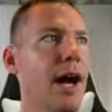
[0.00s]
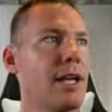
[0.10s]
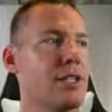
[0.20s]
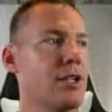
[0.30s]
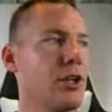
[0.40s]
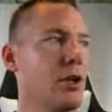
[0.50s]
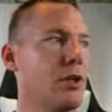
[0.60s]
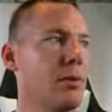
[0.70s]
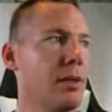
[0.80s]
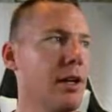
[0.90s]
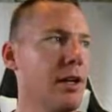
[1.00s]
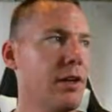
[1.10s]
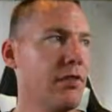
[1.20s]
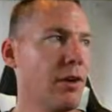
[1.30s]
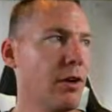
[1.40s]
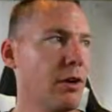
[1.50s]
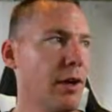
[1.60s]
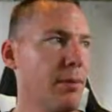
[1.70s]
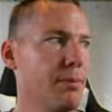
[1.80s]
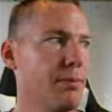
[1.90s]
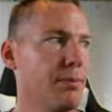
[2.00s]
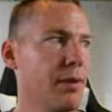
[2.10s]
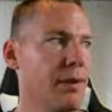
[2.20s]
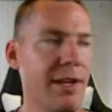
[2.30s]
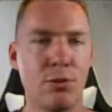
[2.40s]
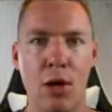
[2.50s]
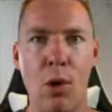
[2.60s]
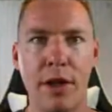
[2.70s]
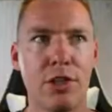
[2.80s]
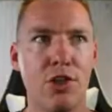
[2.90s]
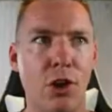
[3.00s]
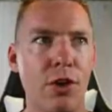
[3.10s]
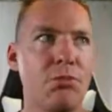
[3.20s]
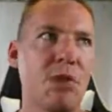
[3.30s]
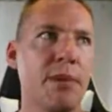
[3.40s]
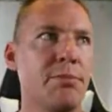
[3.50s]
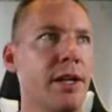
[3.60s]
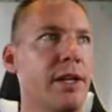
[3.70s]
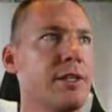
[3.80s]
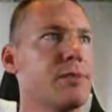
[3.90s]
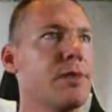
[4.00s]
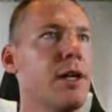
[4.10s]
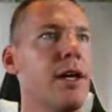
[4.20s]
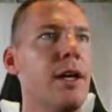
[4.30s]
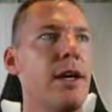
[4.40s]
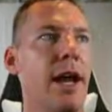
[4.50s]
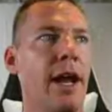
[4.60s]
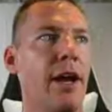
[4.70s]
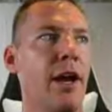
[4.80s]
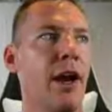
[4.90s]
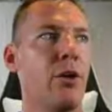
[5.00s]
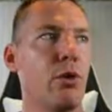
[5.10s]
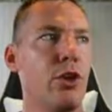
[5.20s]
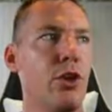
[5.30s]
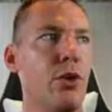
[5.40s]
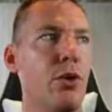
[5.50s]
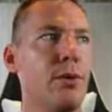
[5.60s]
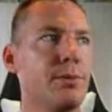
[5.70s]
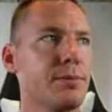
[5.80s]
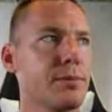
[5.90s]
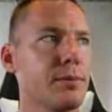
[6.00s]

I just need to go to the beginning of the video clip, if that's where I want it to start, and it is. And I, under hue,